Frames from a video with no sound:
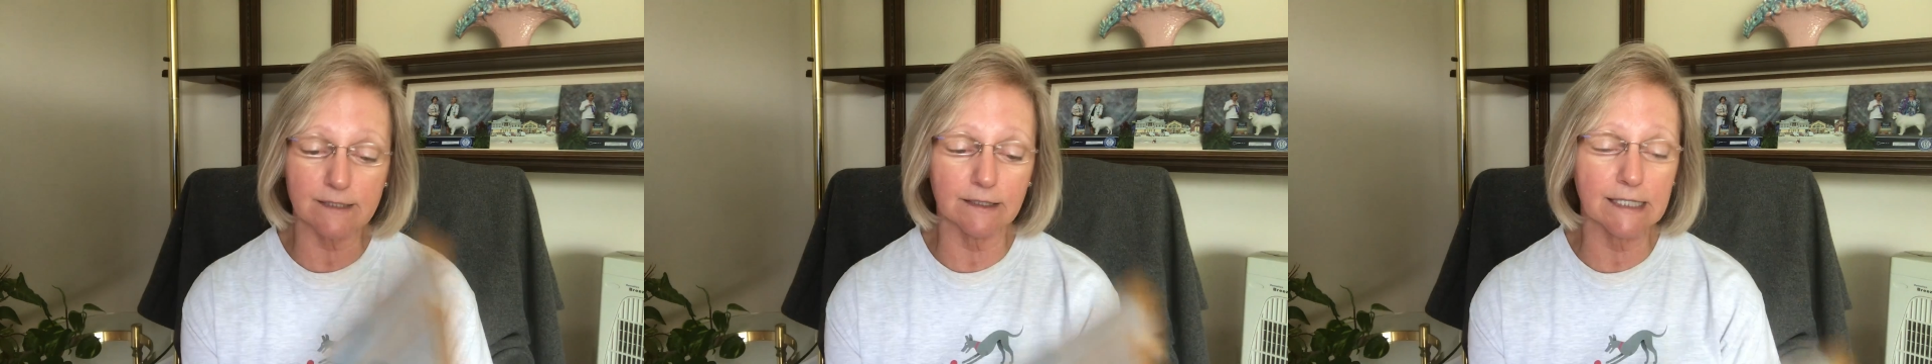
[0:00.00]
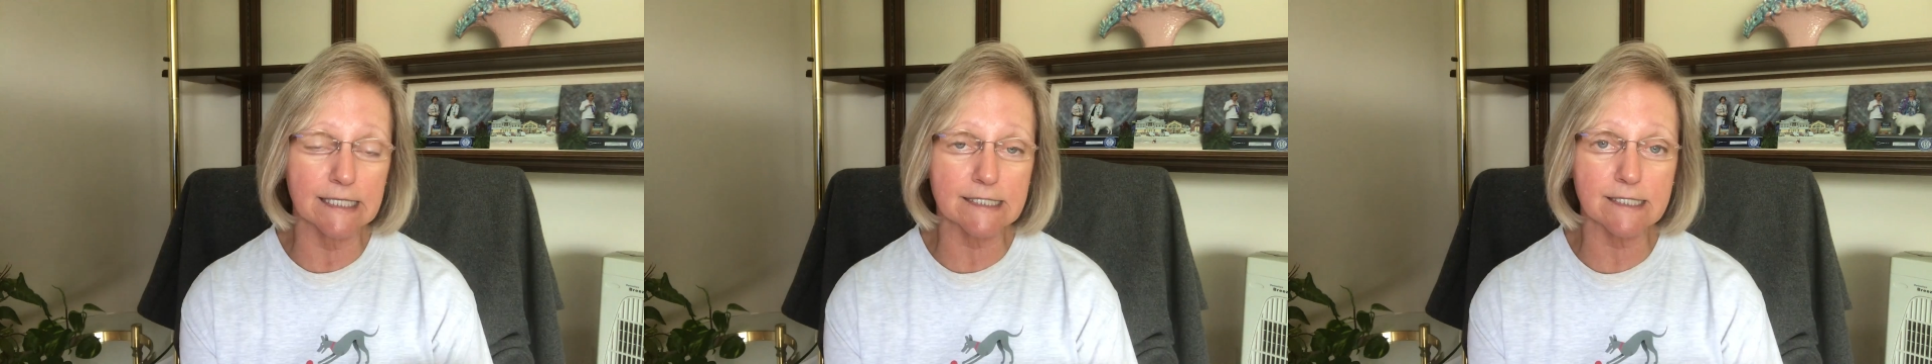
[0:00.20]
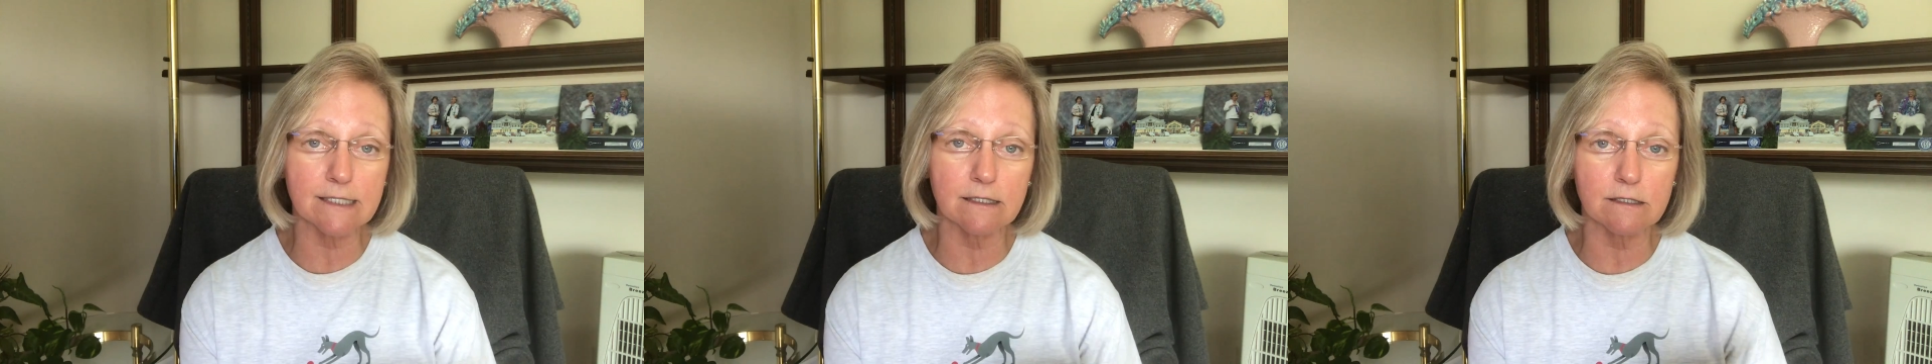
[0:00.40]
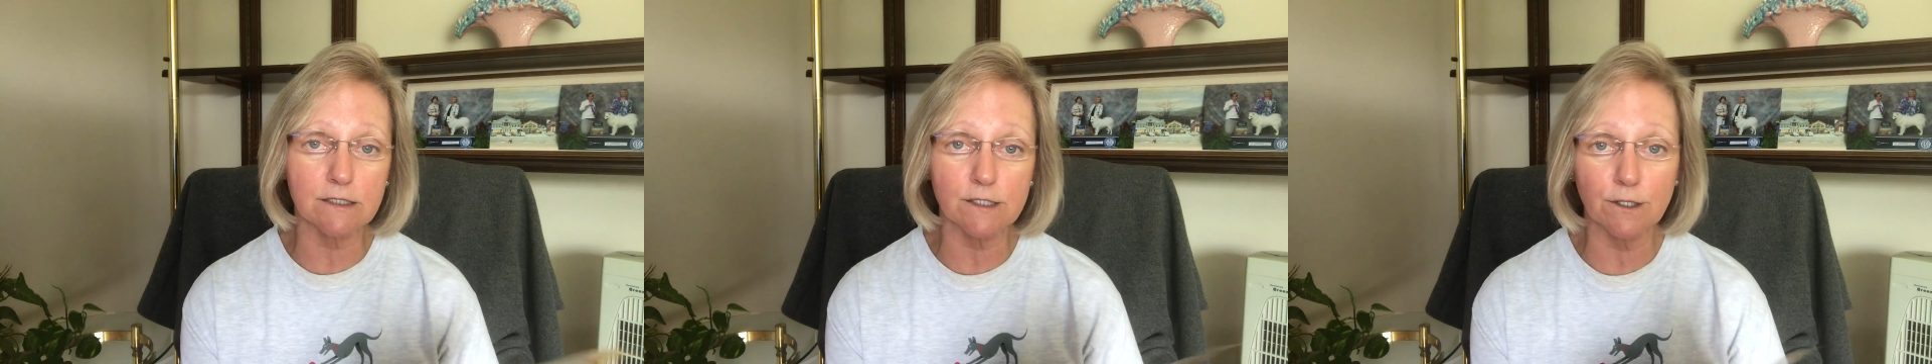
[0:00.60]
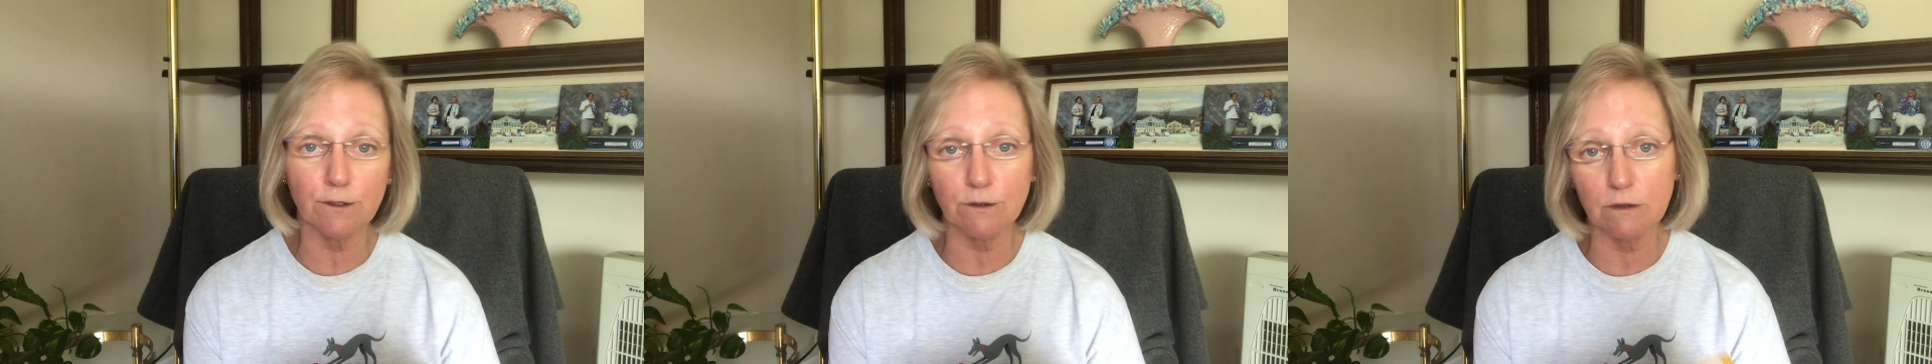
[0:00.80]
lists
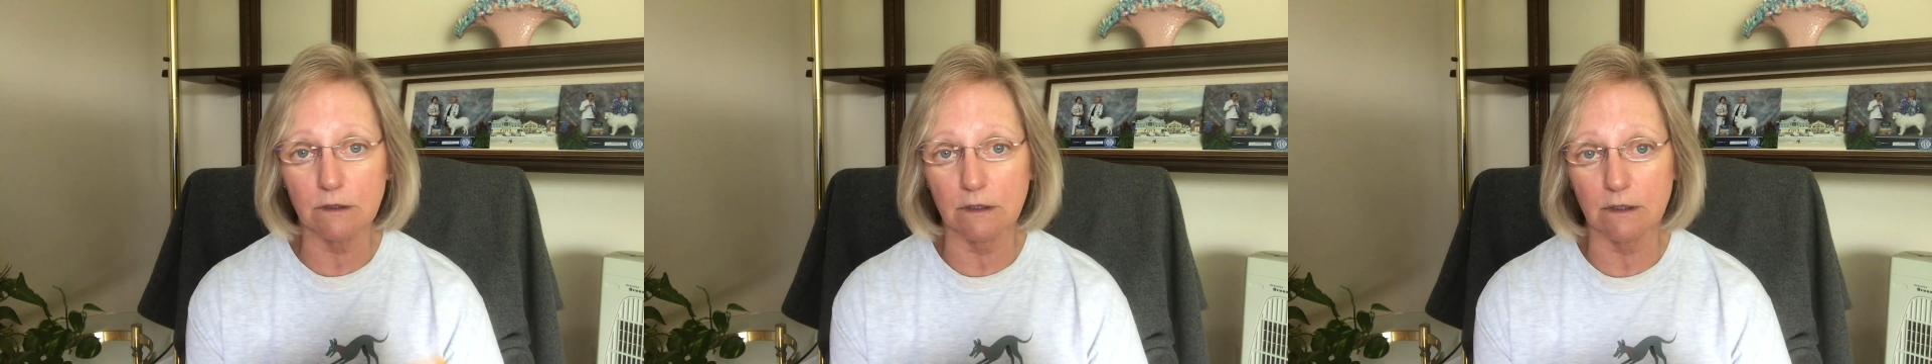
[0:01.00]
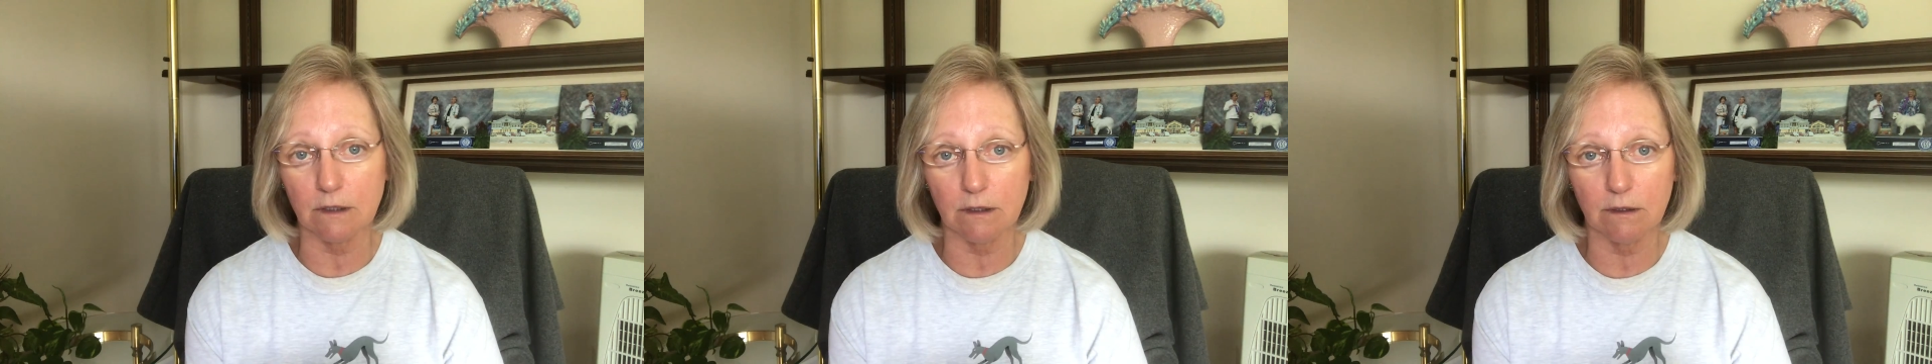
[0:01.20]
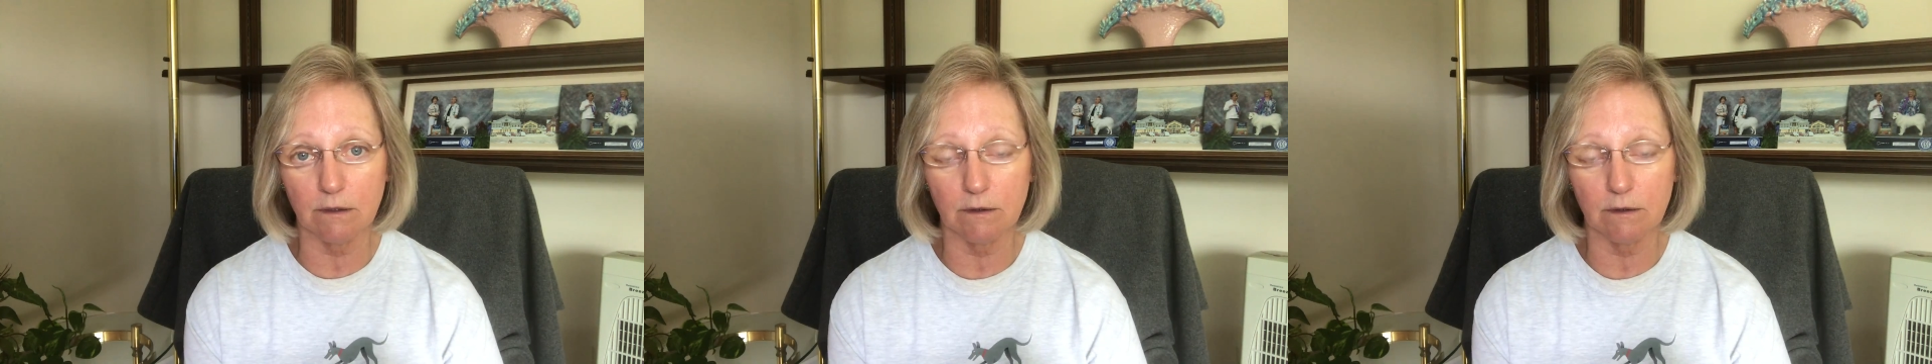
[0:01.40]
certain